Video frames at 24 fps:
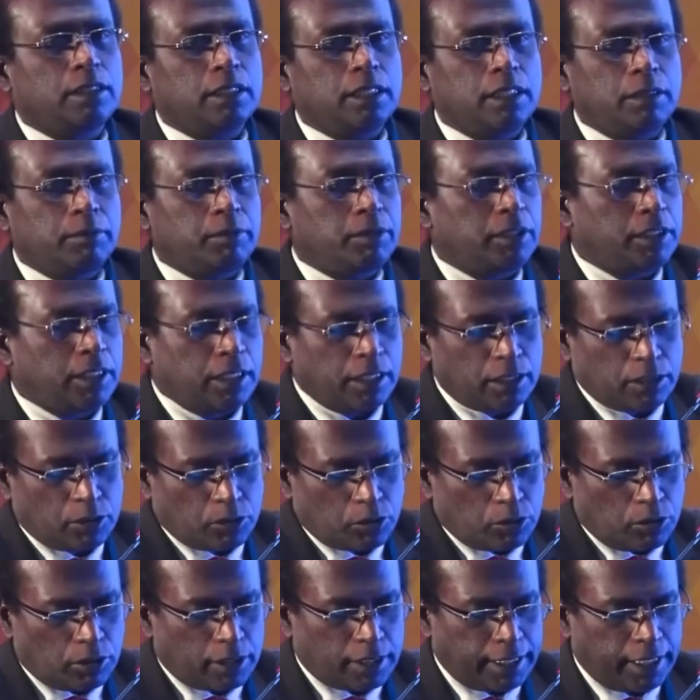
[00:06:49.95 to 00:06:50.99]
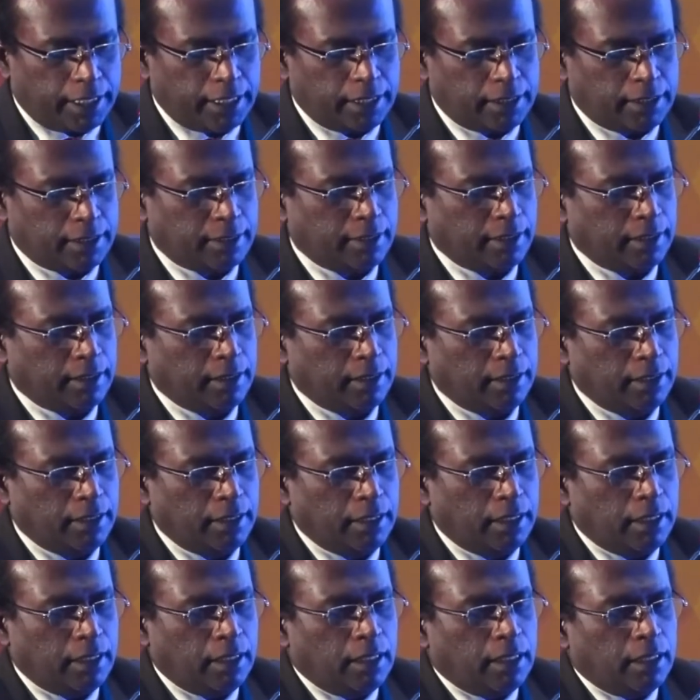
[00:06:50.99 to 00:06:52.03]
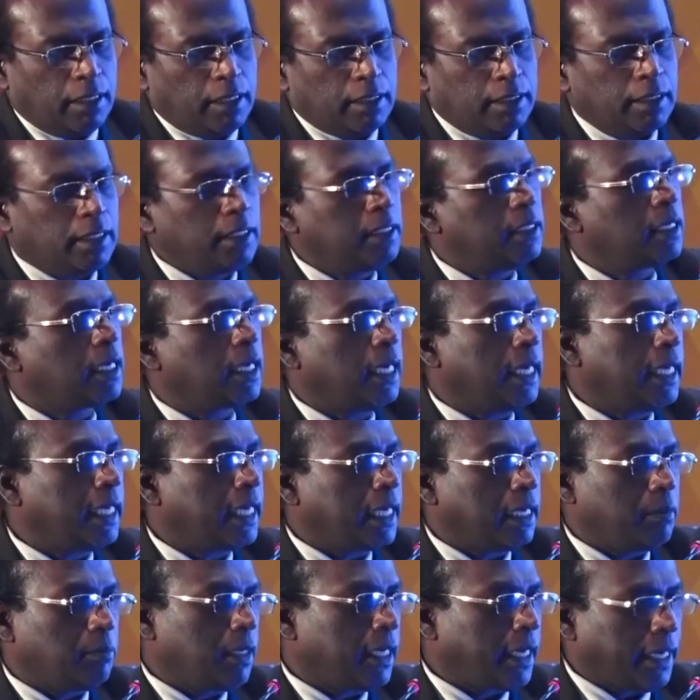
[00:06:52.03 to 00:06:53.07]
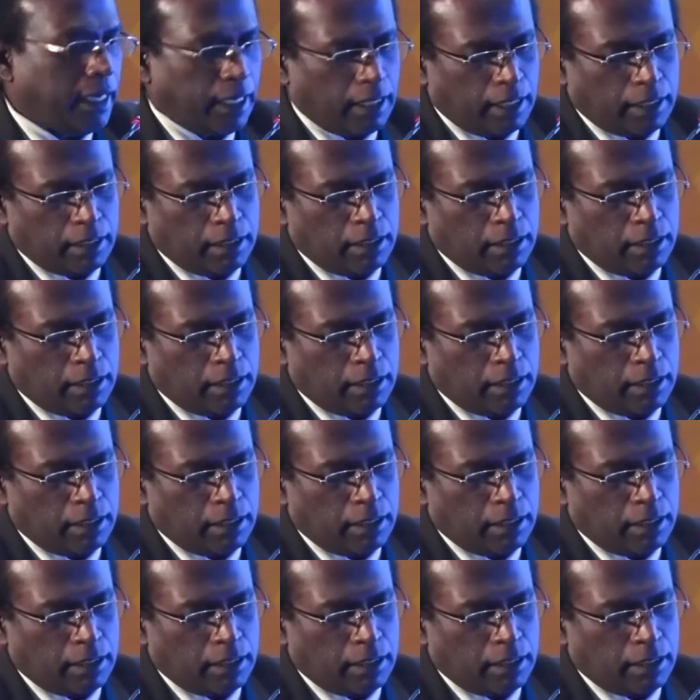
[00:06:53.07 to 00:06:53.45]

cryptogenic stroke studies. Then the cardiac MRI,